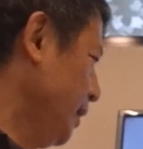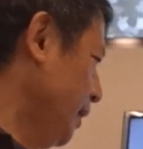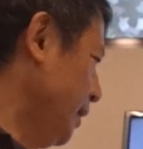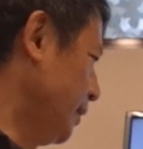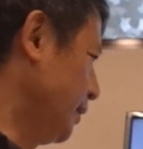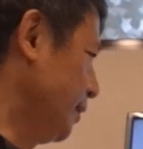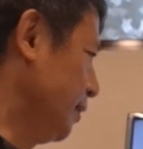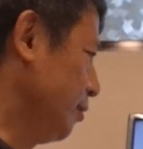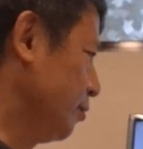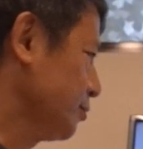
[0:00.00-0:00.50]

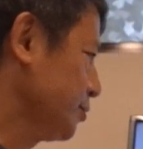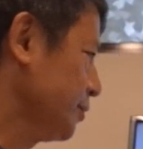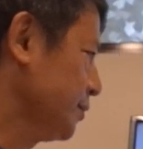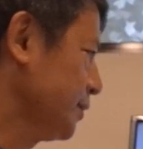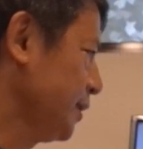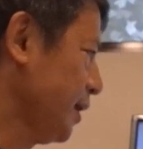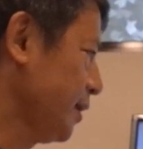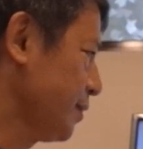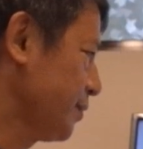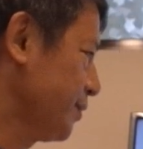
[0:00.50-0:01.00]
And also
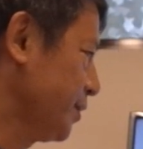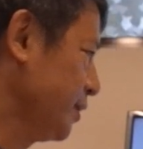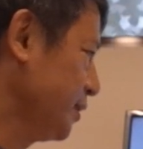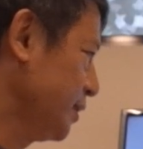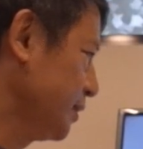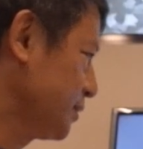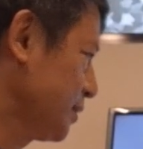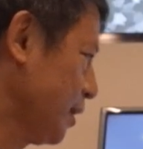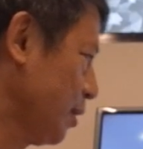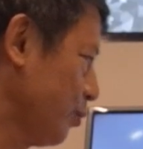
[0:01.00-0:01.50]
another thing
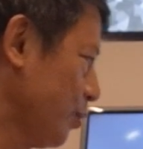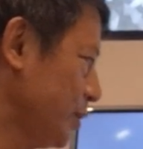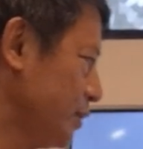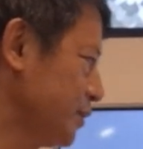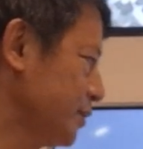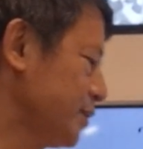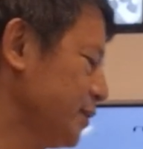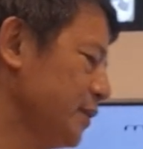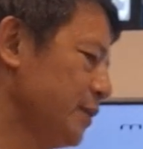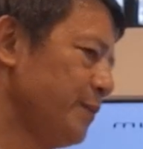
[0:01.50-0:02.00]
is that when you
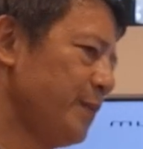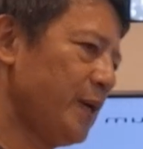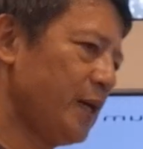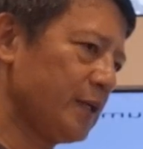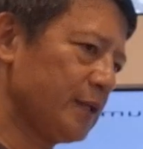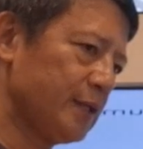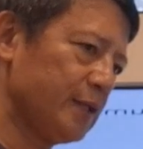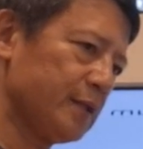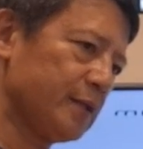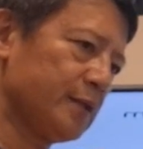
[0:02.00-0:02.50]
see the
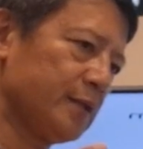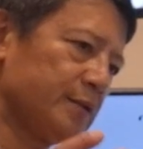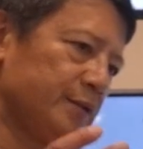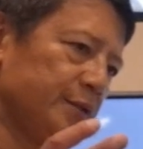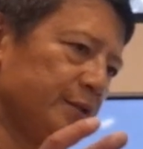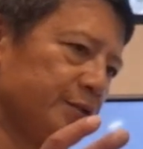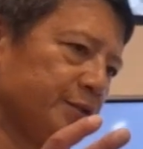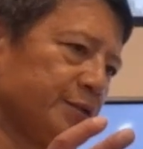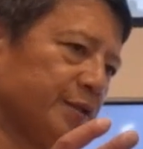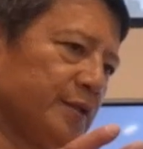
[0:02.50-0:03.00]
market
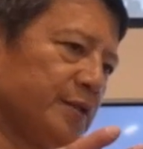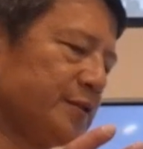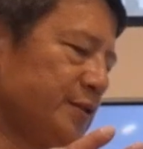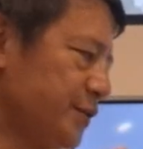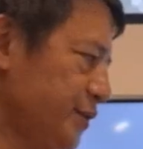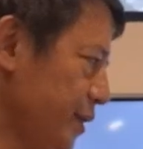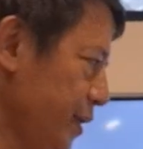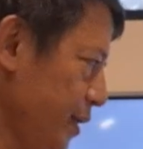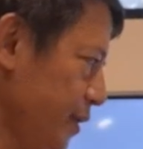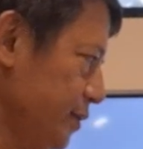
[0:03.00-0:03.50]

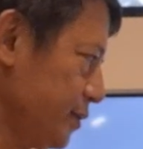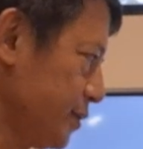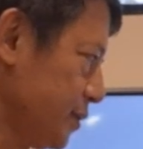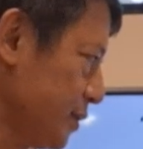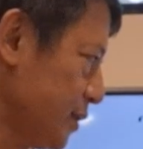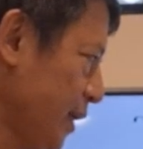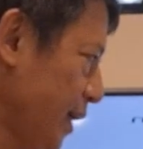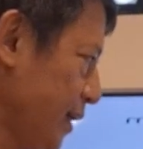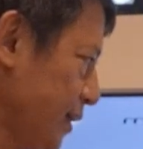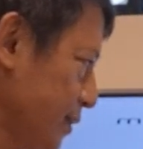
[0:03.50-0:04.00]
conditions change,
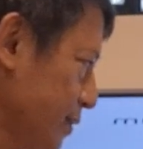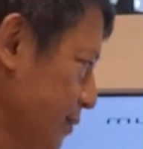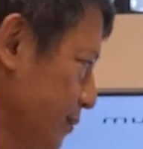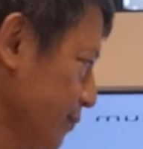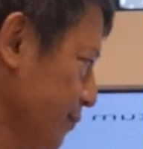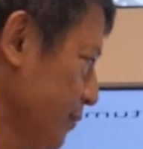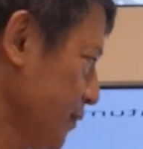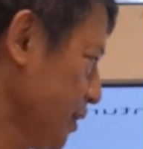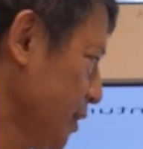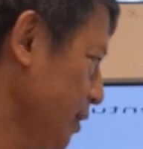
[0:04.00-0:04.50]
like
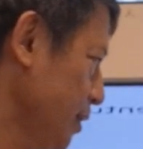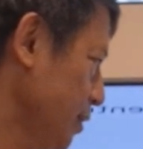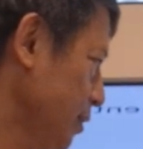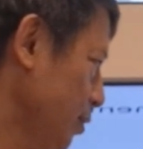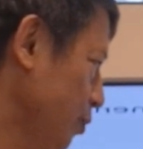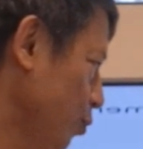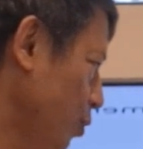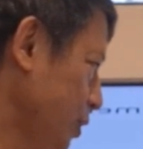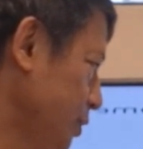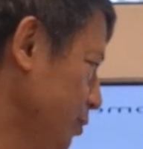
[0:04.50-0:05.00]

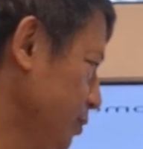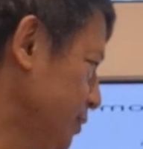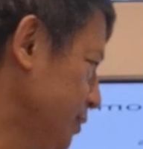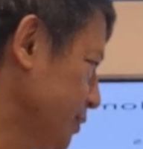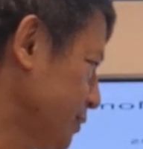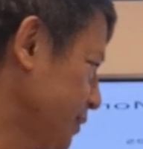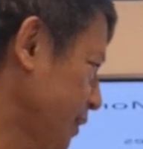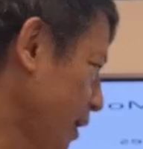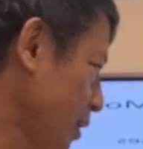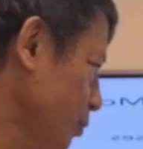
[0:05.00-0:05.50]
when you
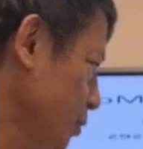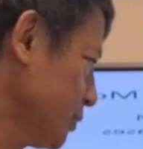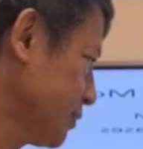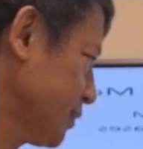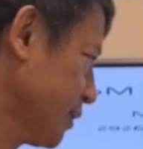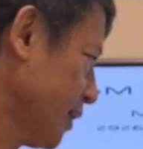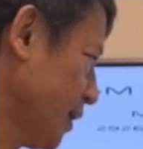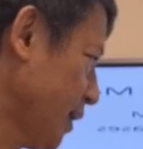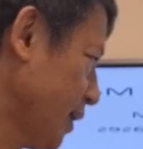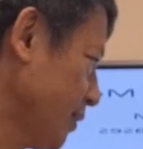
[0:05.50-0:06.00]
see downward
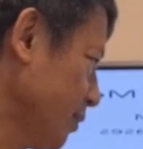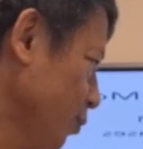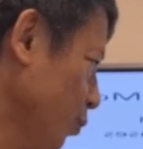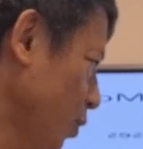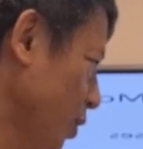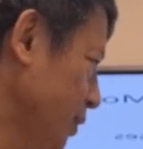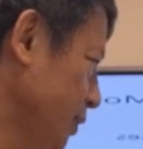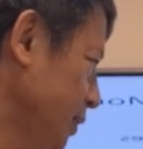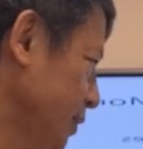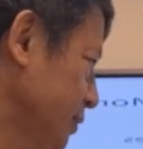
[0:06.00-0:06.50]
time,
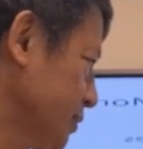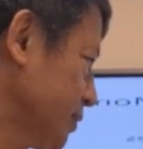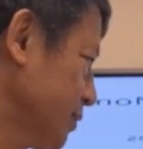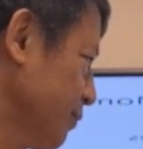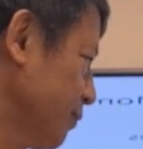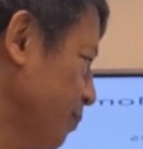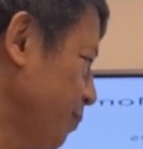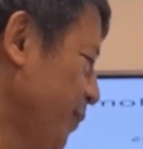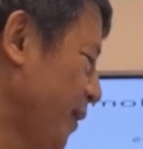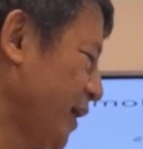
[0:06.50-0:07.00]
one is
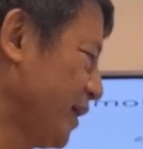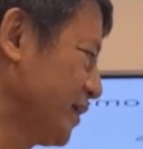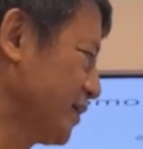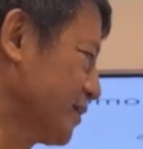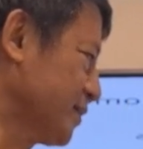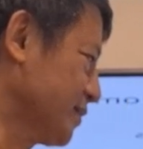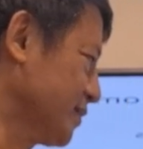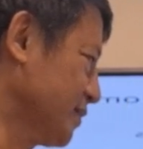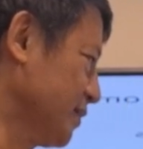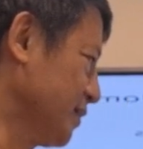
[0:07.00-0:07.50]

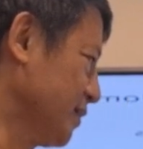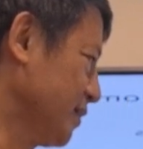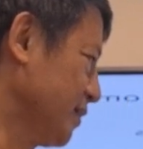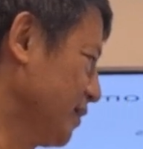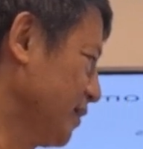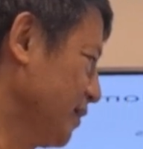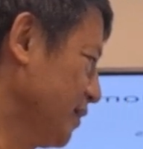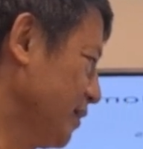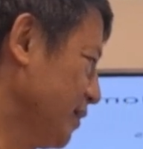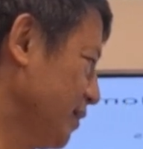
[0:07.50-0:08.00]
minus,
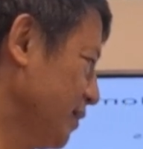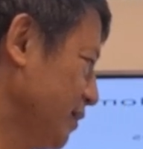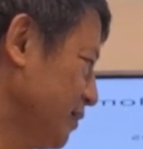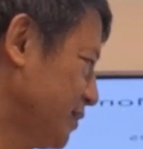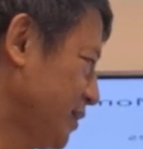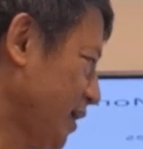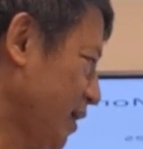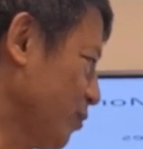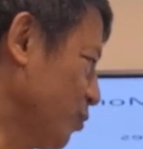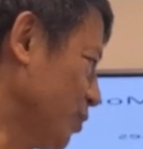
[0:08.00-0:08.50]

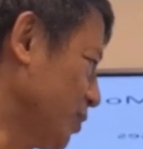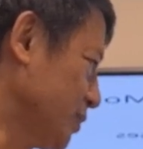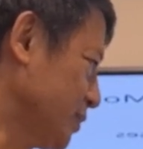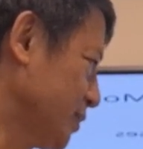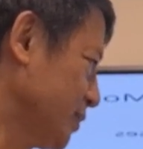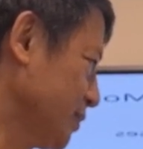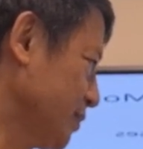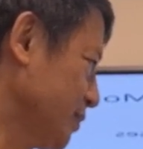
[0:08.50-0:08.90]
downward,